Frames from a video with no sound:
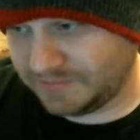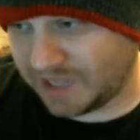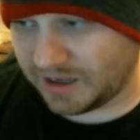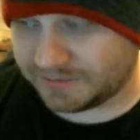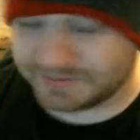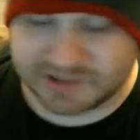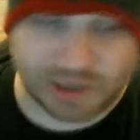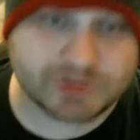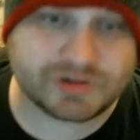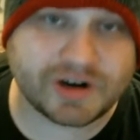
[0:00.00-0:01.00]

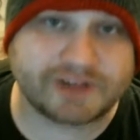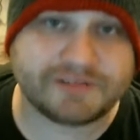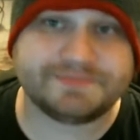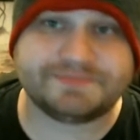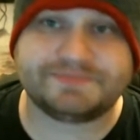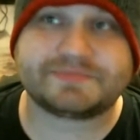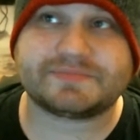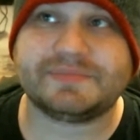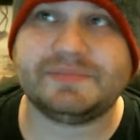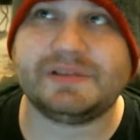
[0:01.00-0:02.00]
Ghost Rider,
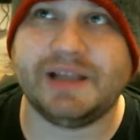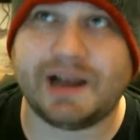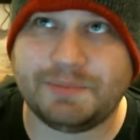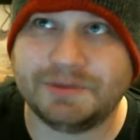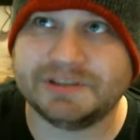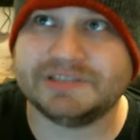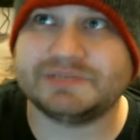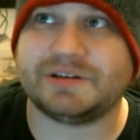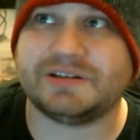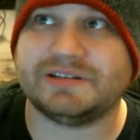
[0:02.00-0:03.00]
now I put this
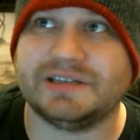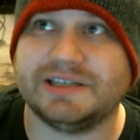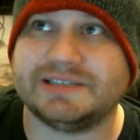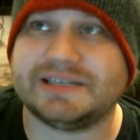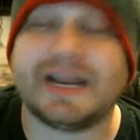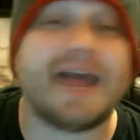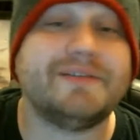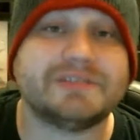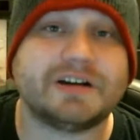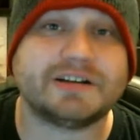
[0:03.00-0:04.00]
one on the list, and I
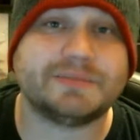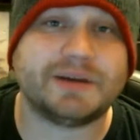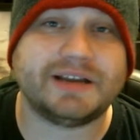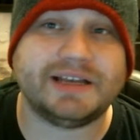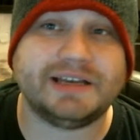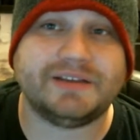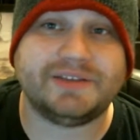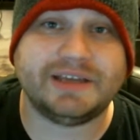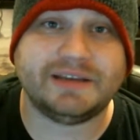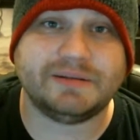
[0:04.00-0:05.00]
haven't talked about any of the